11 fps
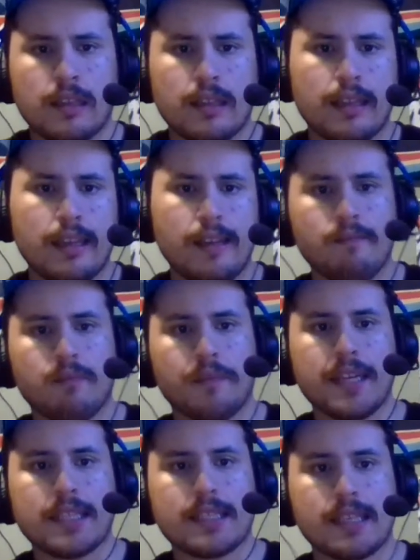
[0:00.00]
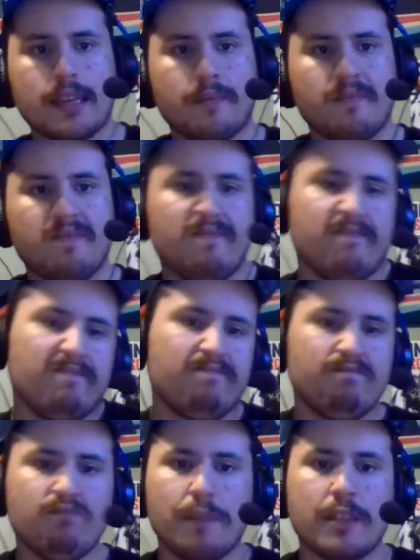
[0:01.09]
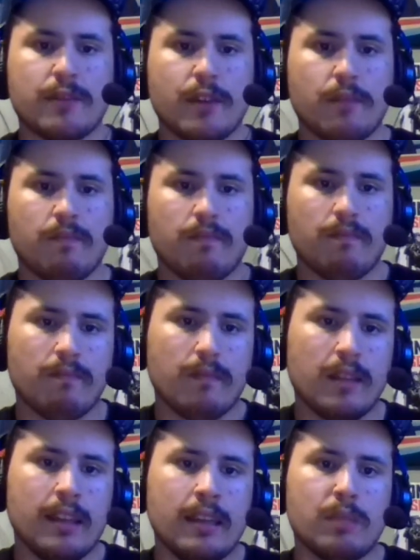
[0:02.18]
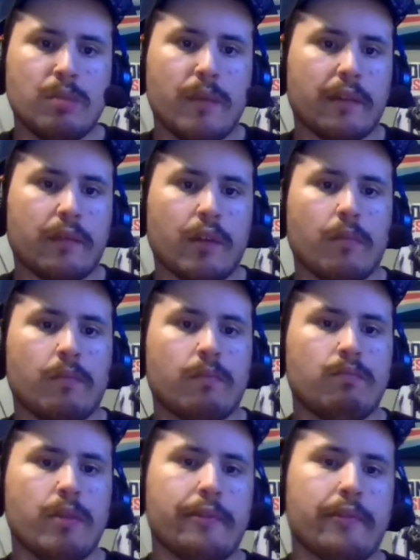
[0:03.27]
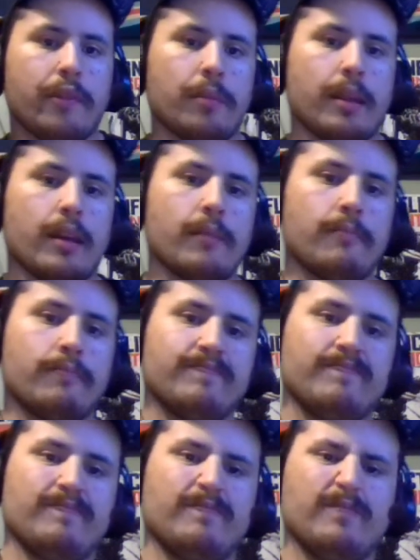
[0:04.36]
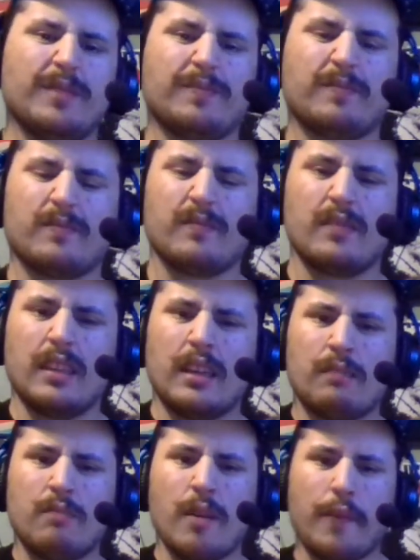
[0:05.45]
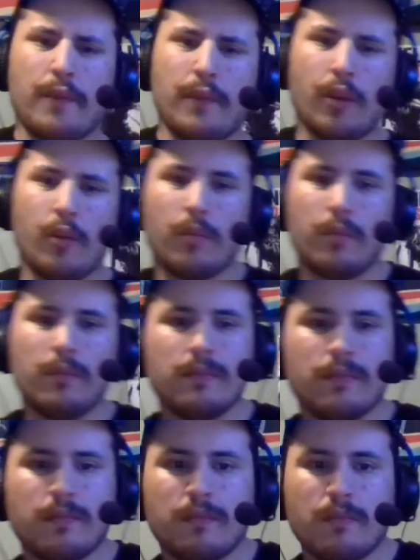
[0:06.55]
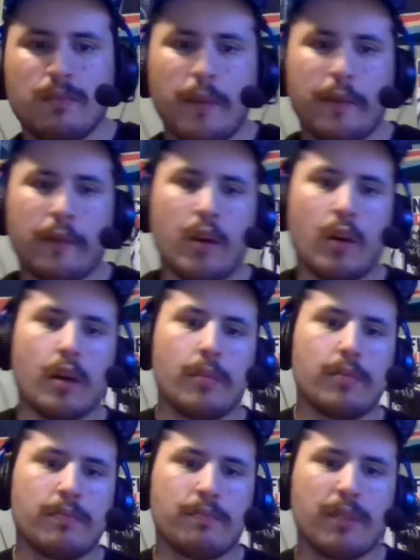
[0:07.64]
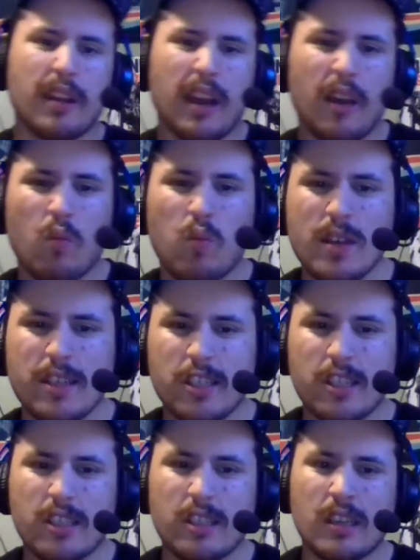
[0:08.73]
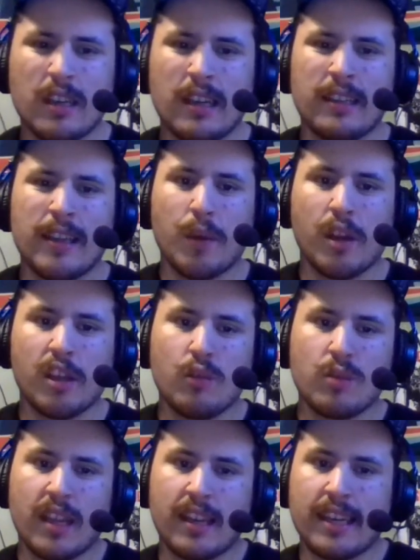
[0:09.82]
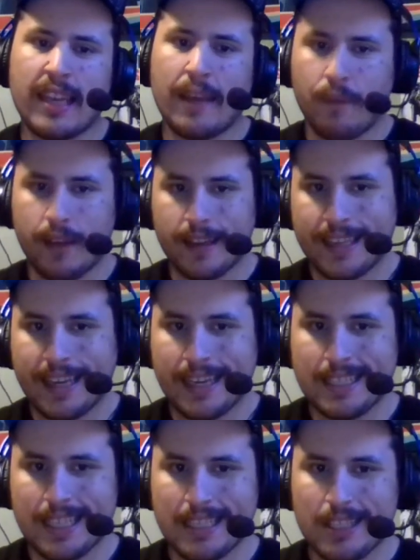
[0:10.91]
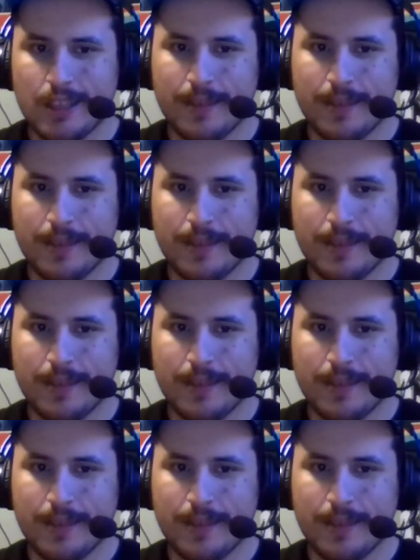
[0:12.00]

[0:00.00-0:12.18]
yeah, with that said, love this film. Perfect film. Perfect film that. Perfect film. Perfect follow up. But I wish they would have used a different katsusu